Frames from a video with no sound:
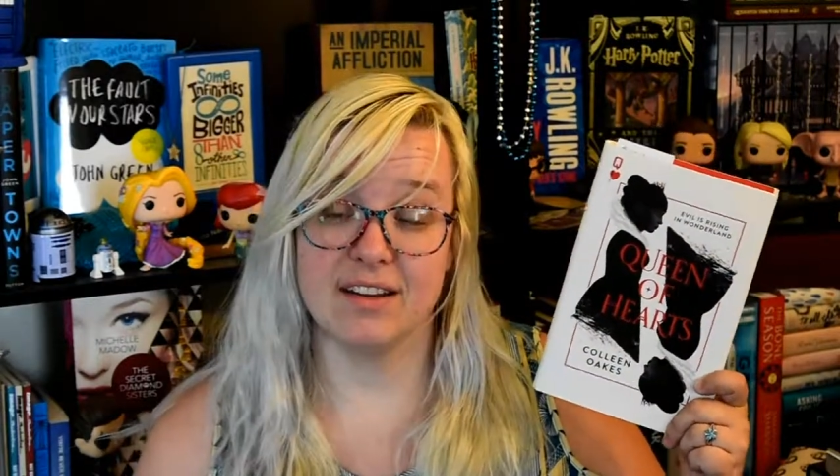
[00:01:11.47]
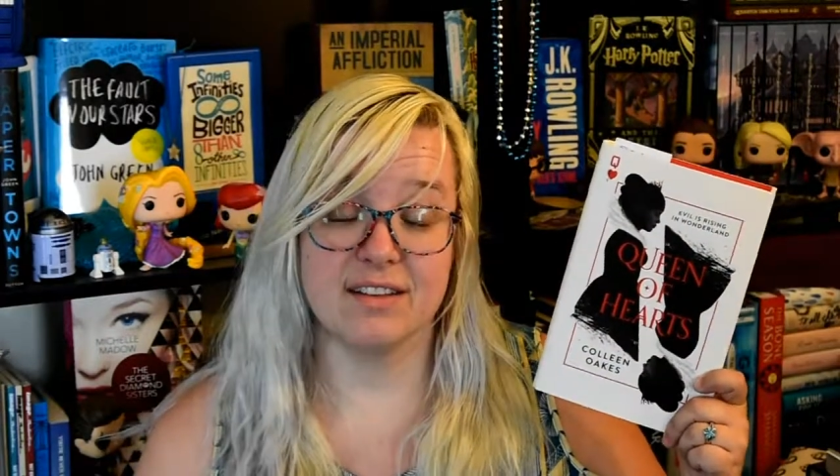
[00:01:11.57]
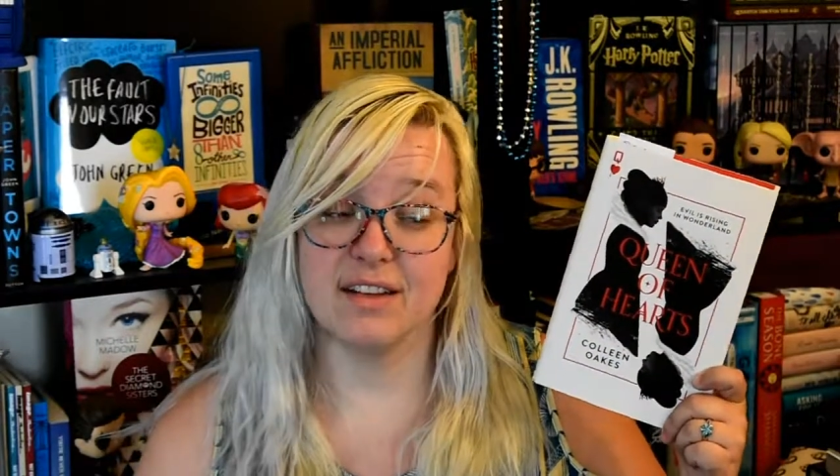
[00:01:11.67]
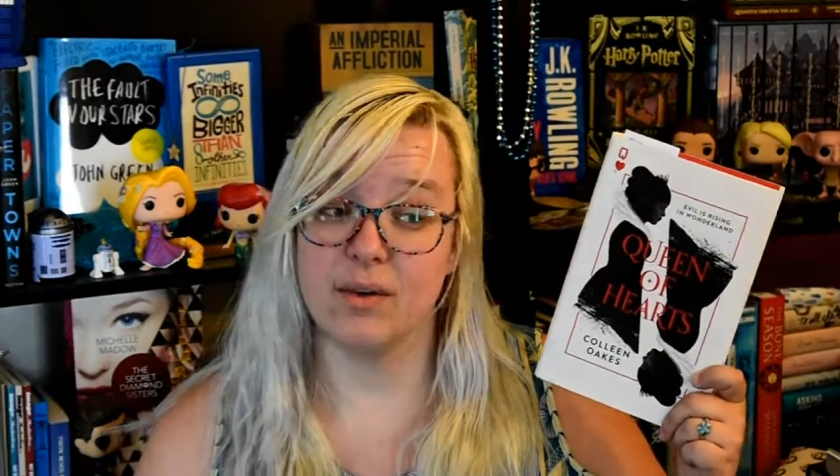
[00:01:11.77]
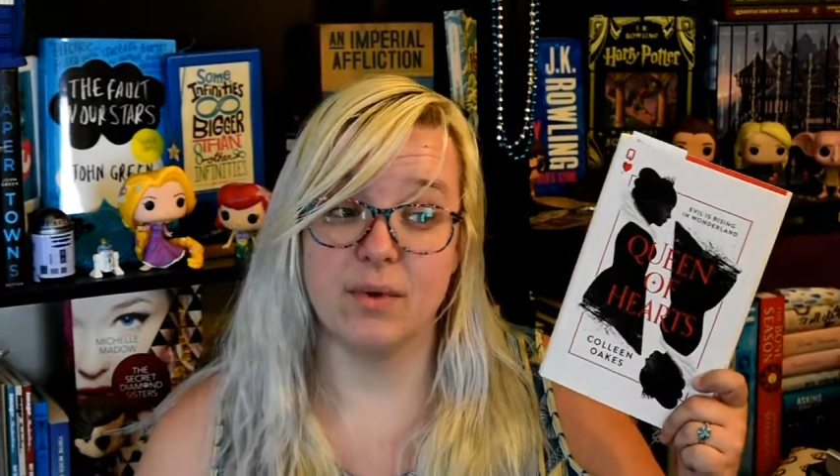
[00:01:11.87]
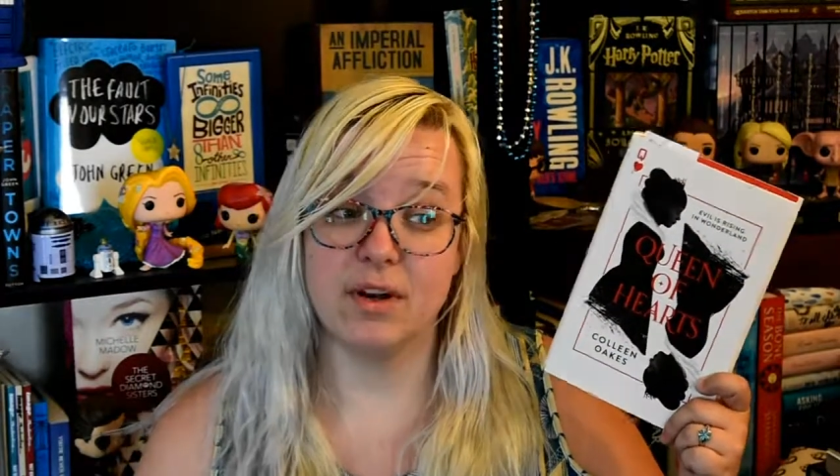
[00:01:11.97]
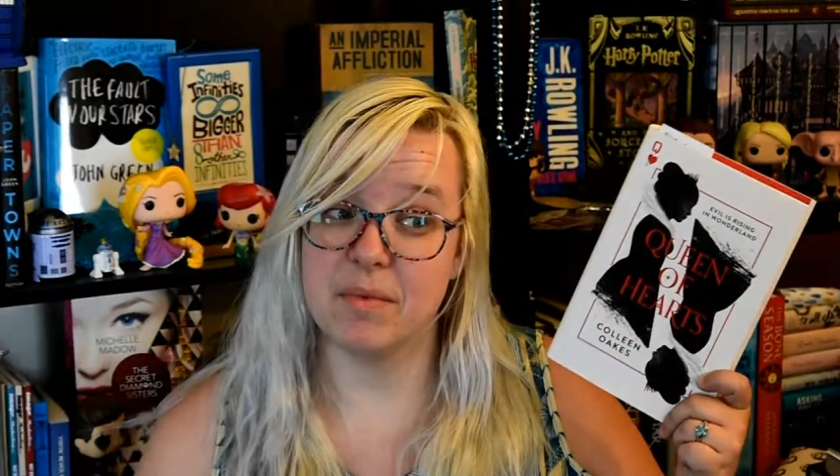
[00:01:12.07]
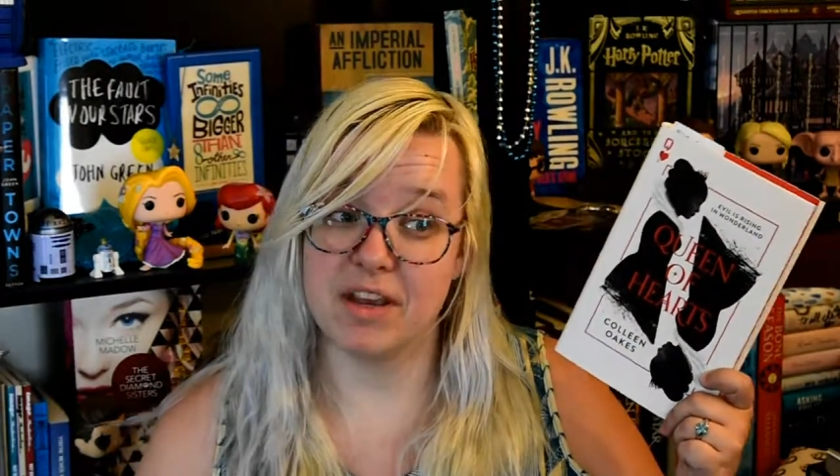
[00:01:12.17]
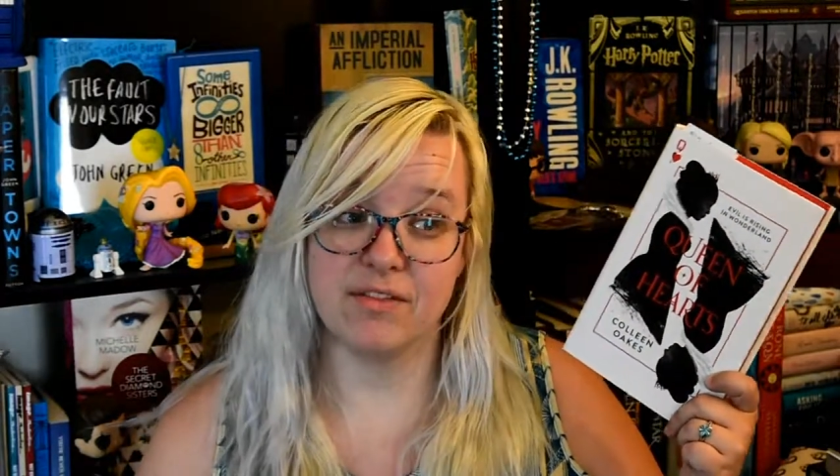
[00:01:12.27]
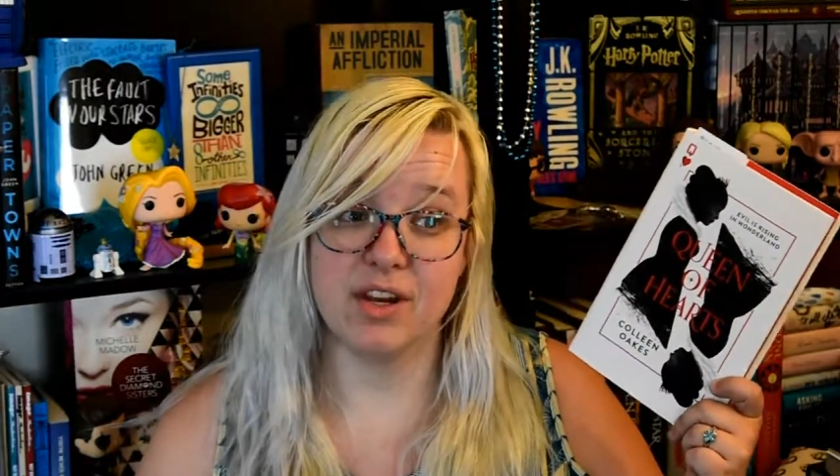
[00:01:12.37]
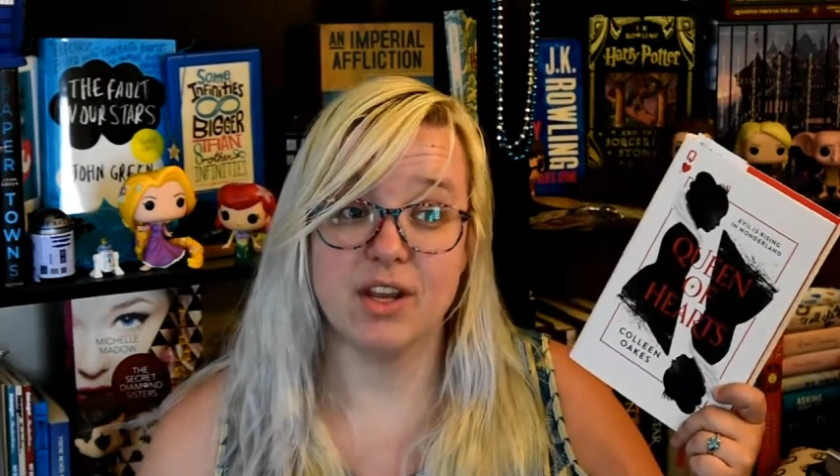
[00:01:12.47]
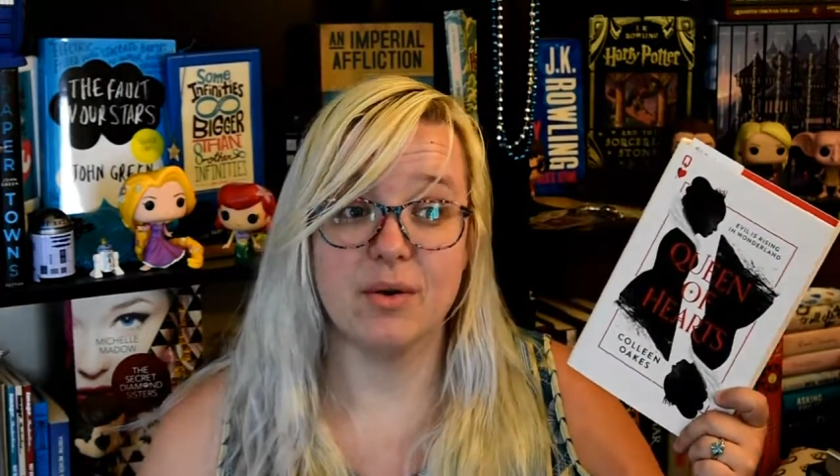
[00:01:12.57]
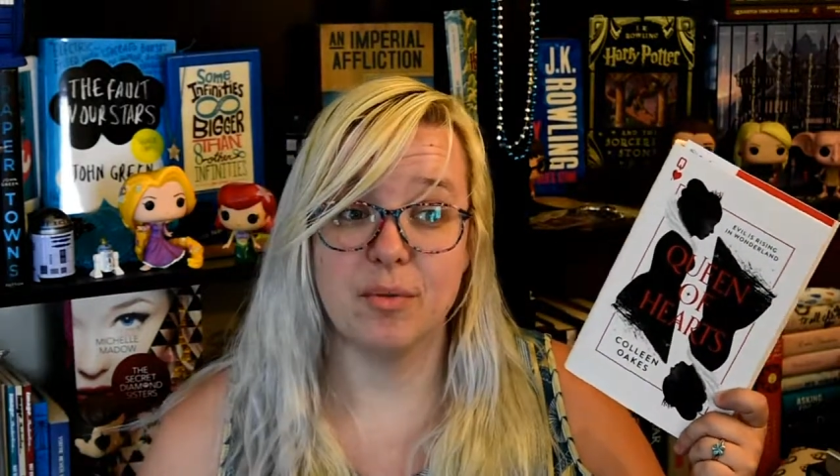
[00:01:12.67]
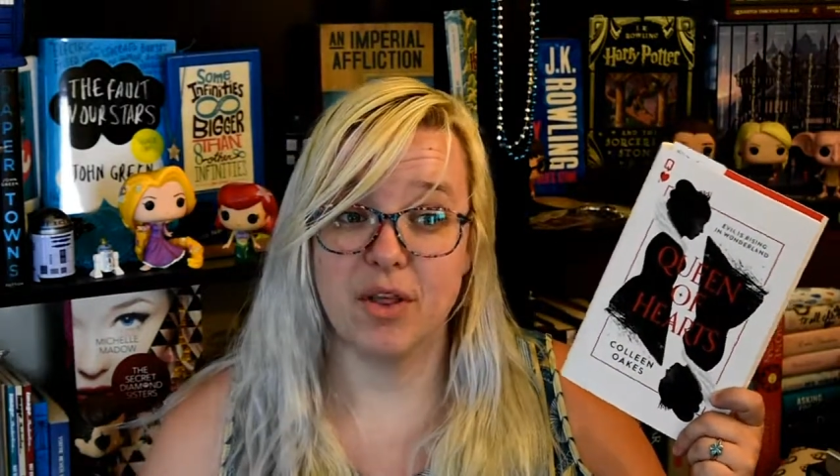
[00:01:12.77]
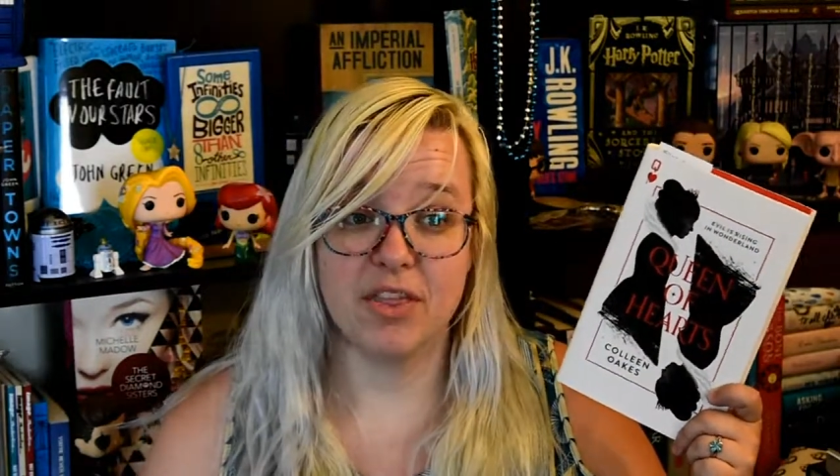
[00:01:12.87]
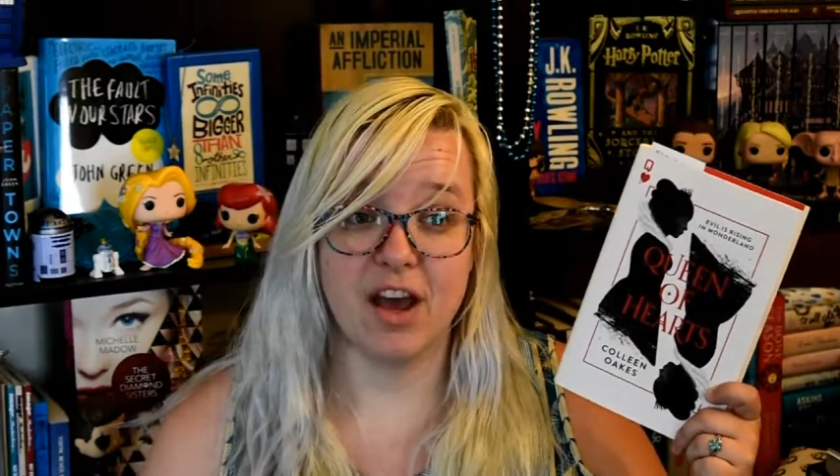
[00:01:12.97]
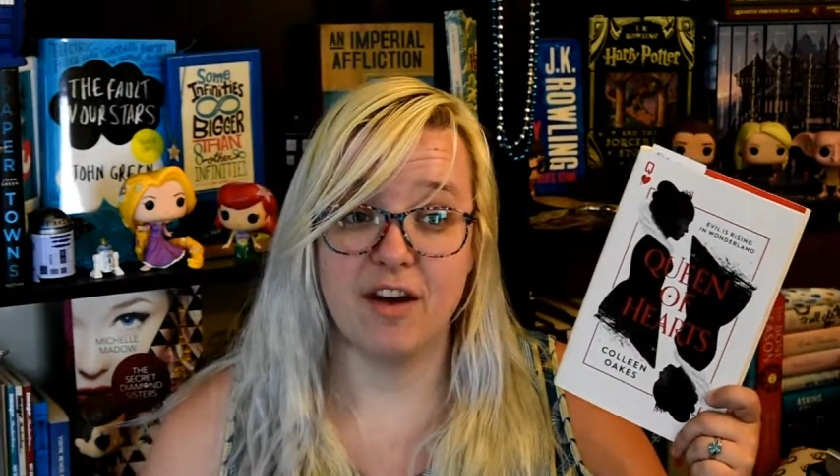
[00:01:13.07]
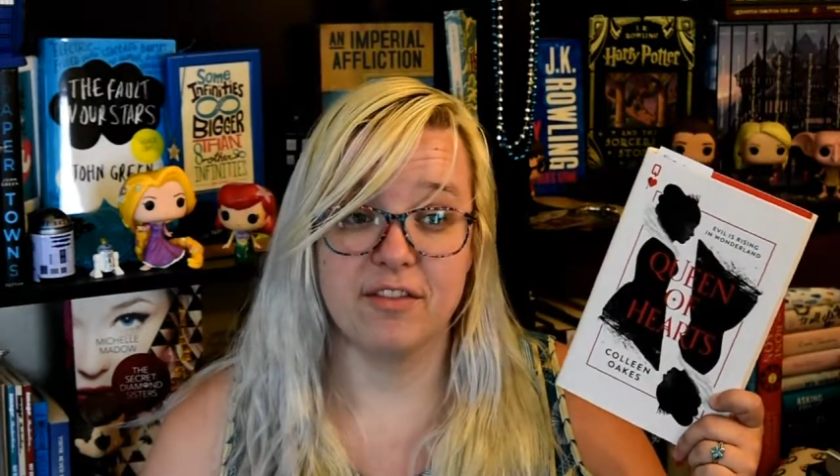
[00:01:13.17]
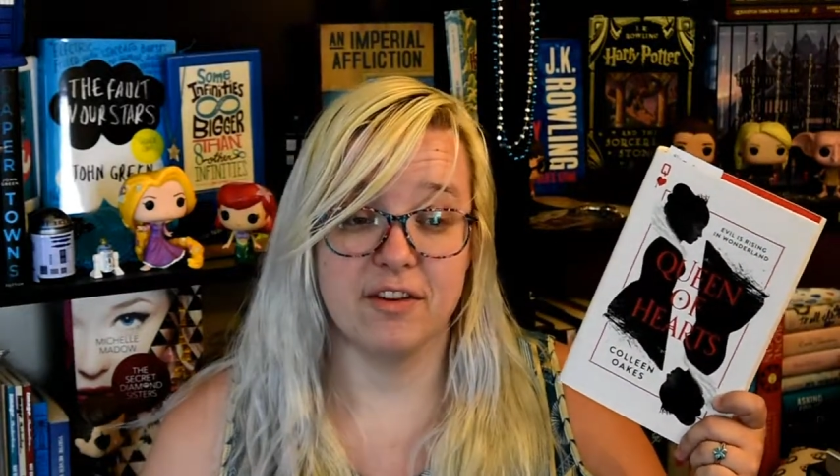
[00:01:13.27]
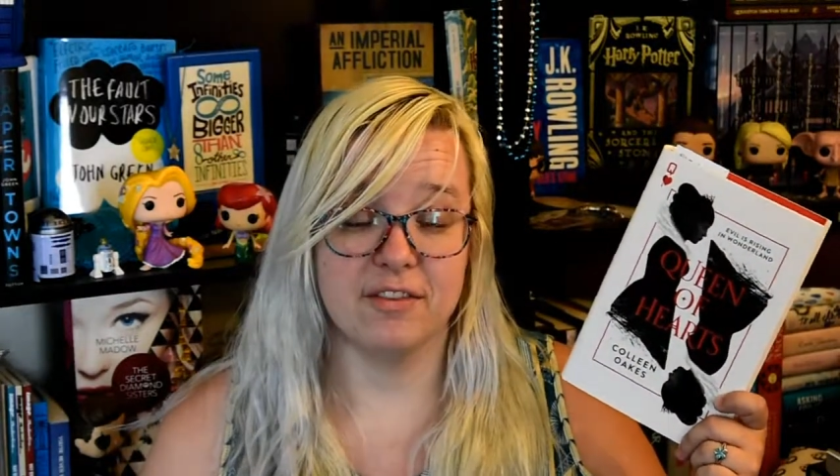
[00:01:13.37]
because I want to make a video about the
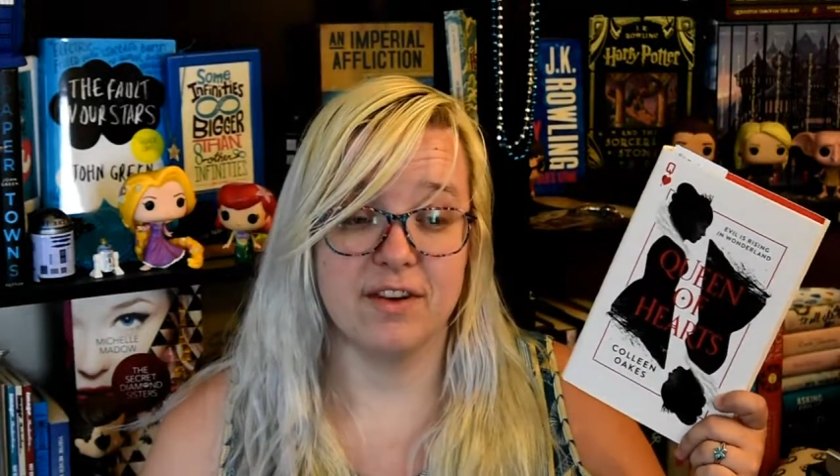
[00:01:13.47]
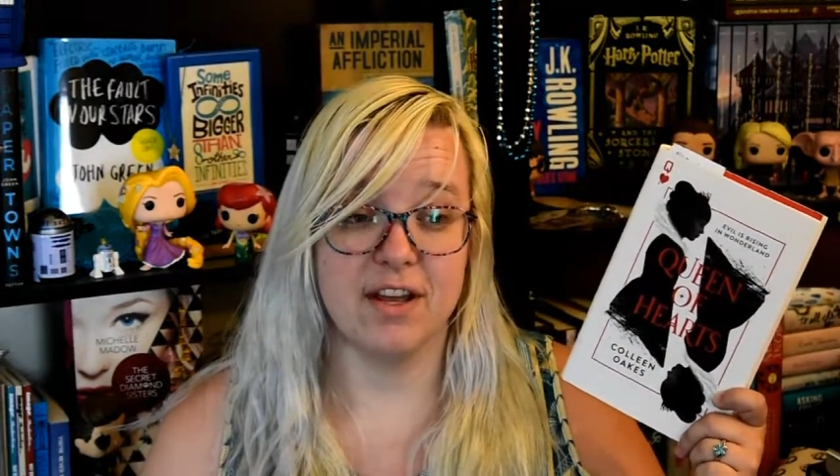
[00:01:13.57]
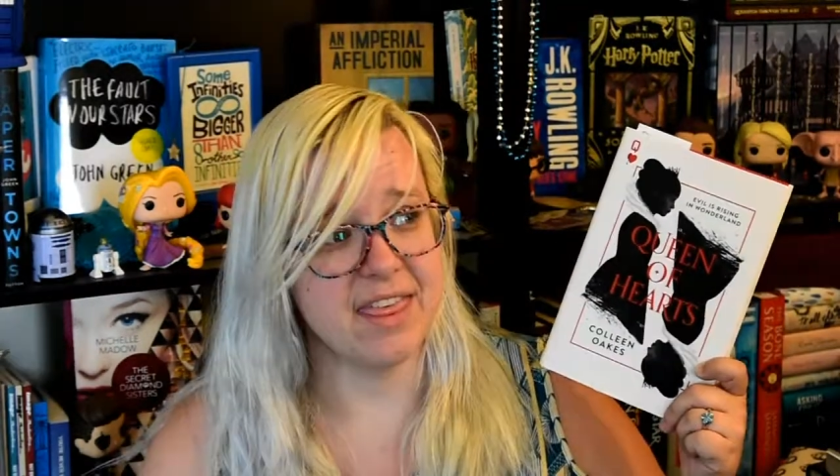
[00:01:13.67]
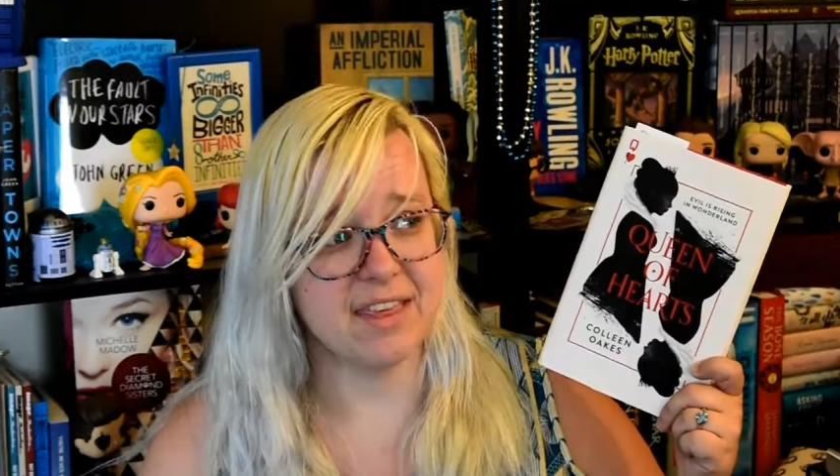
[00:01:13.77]
author event.